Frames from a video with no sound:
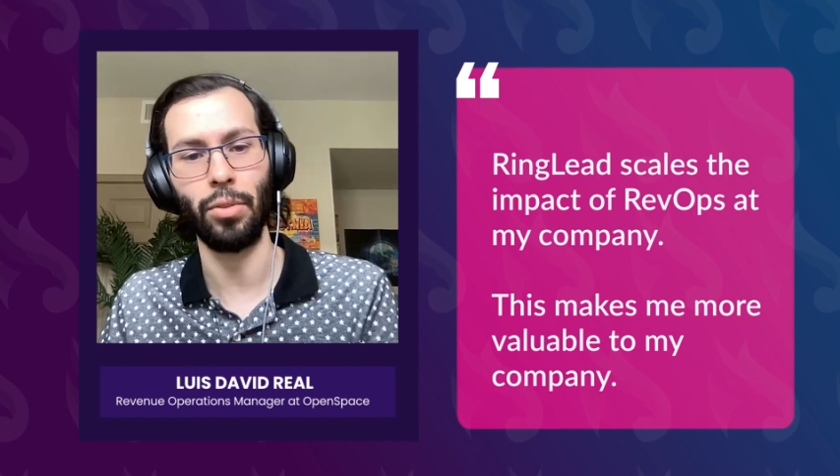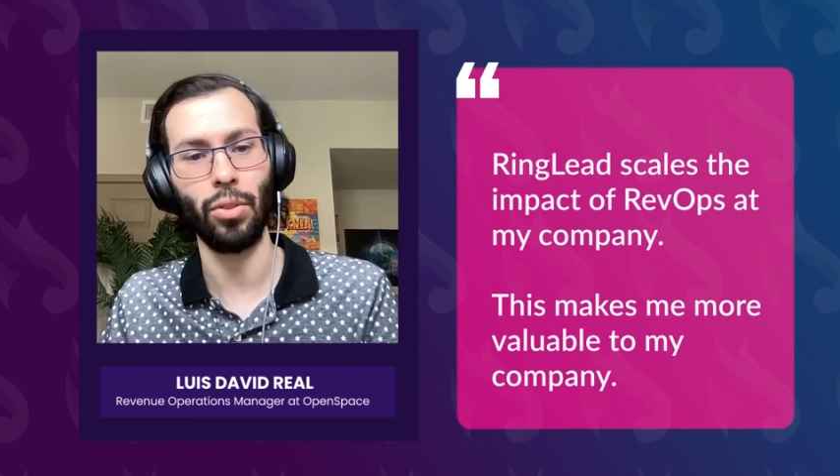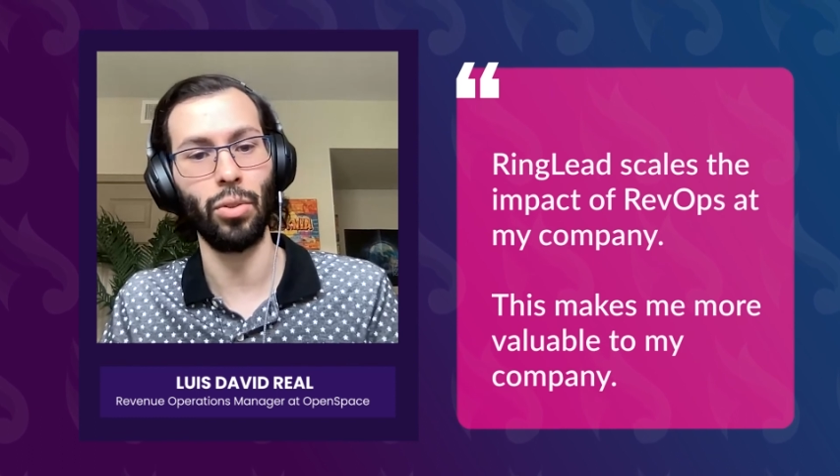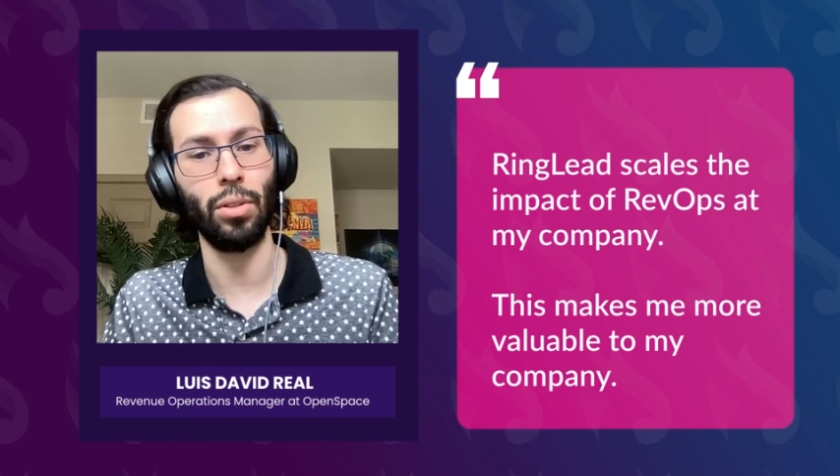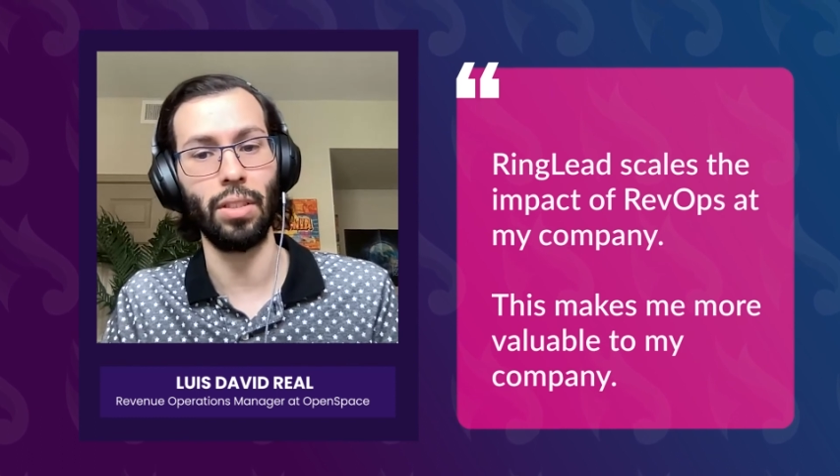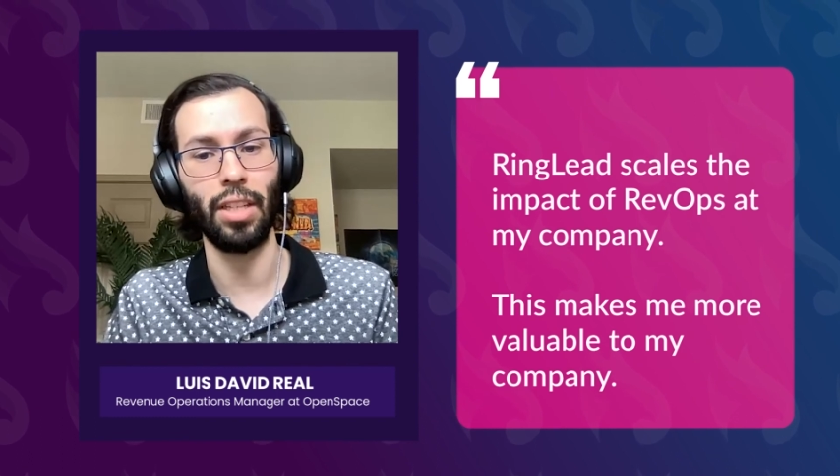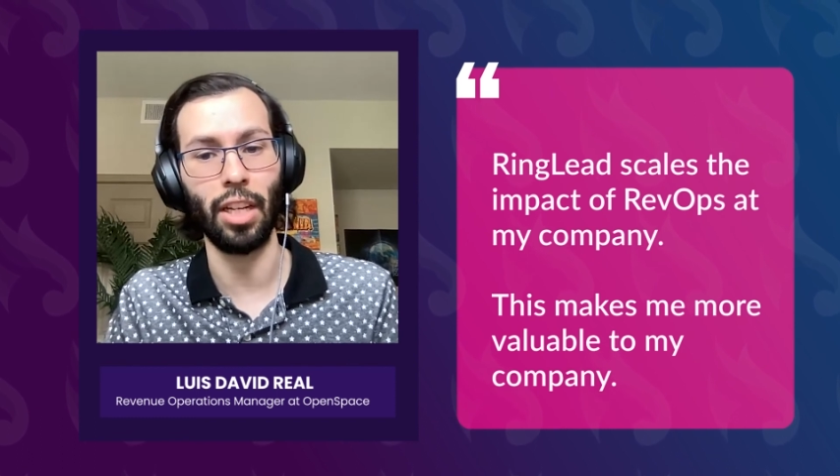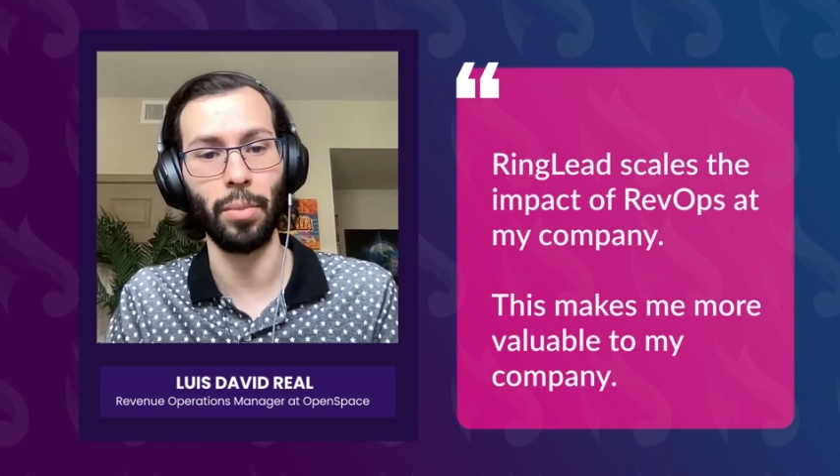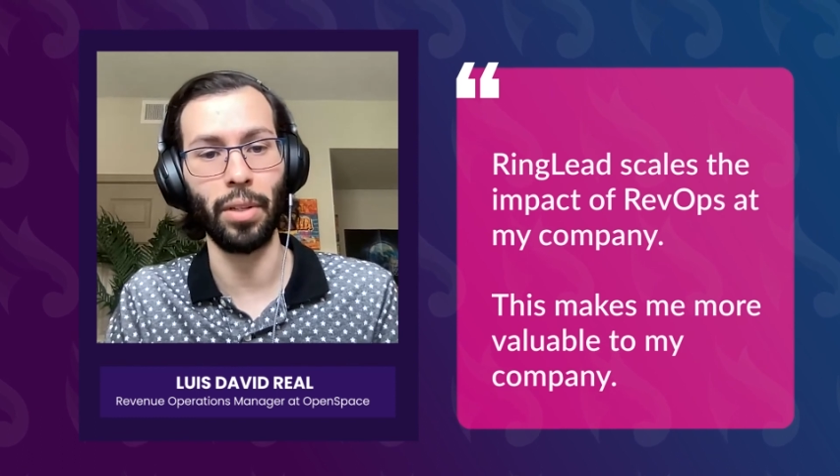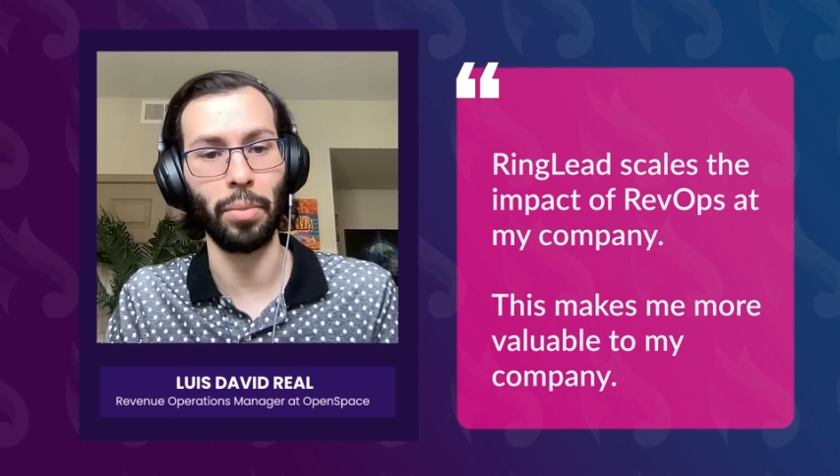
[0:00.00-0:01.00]
to do the
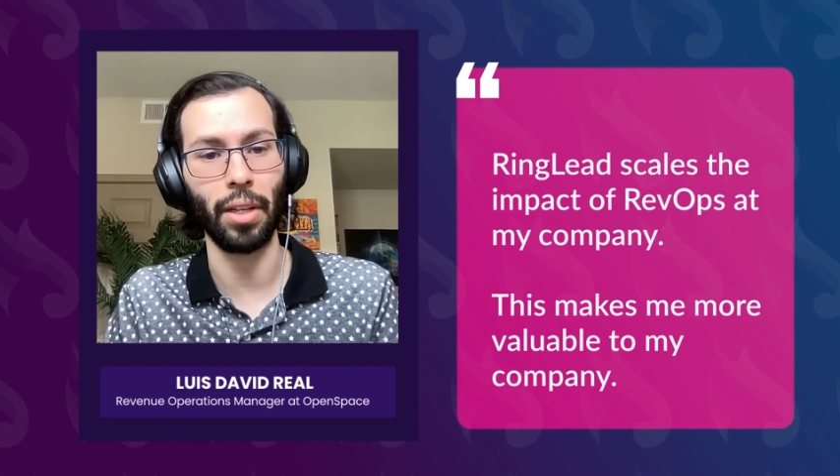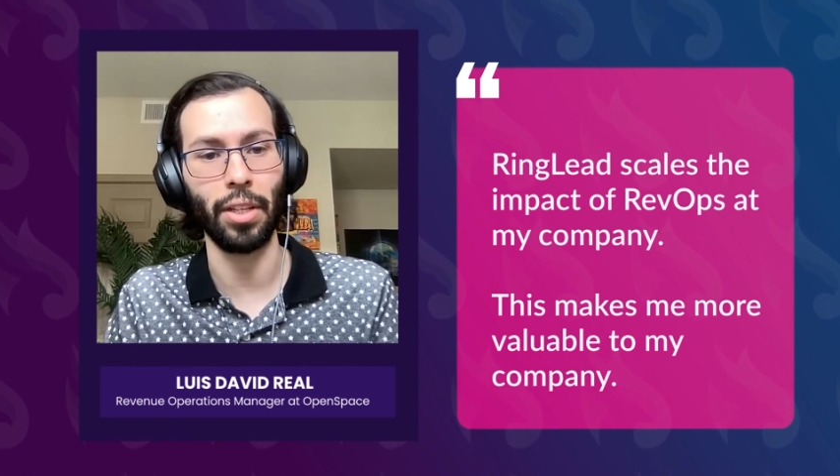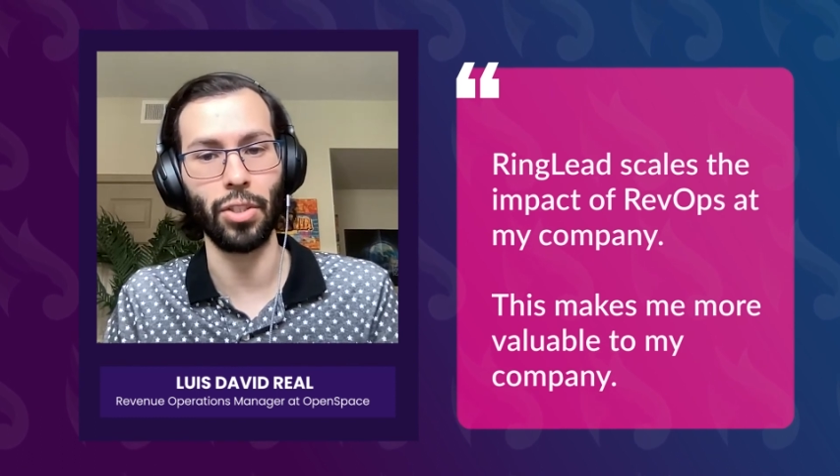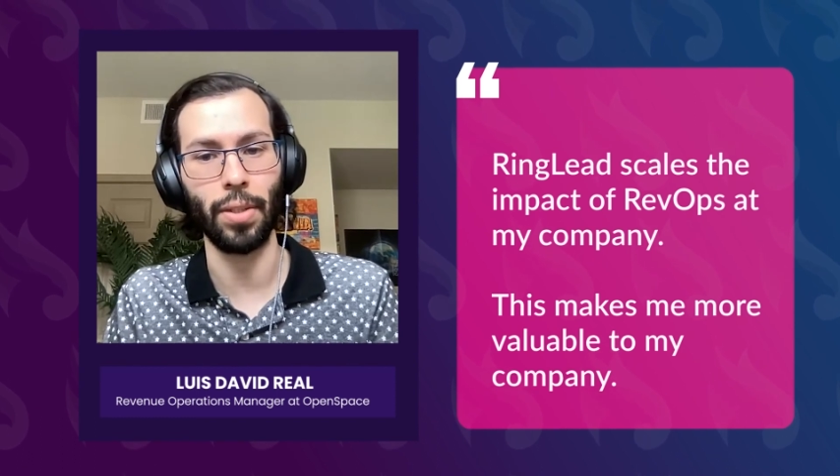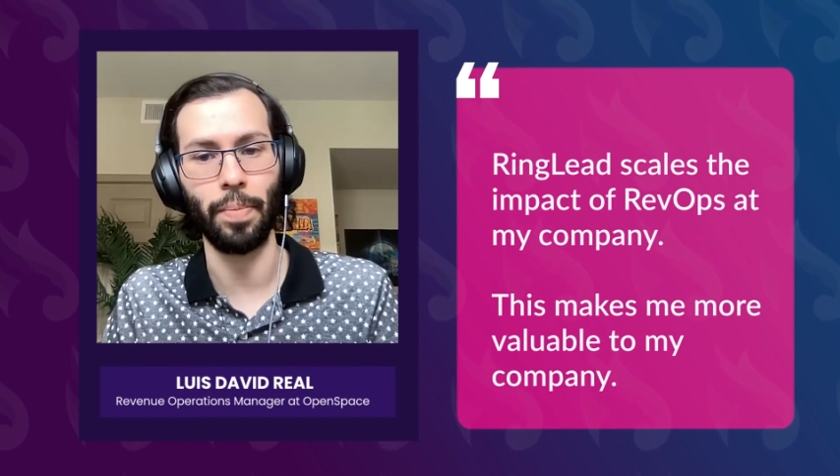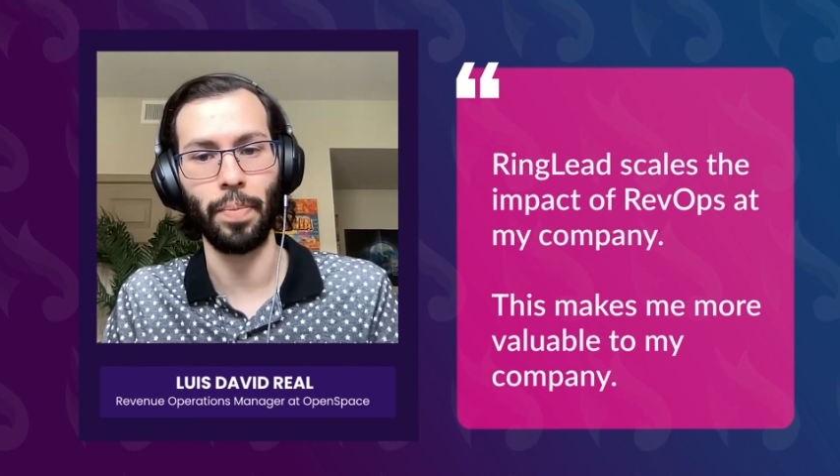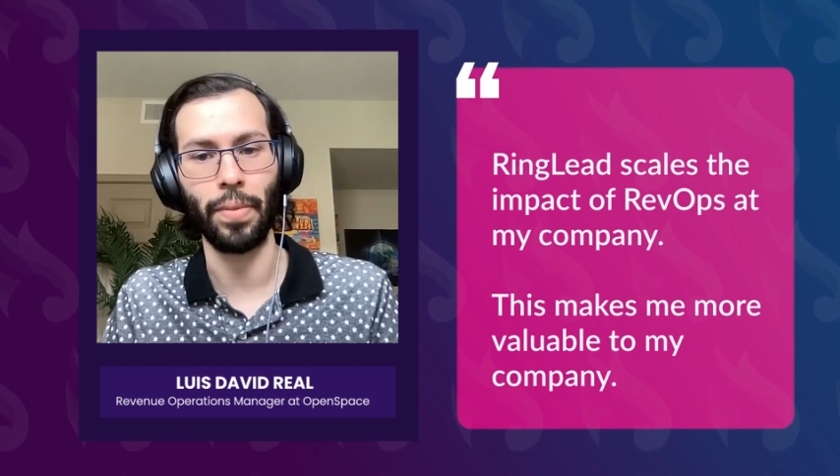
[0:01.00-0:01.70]
data manipulation,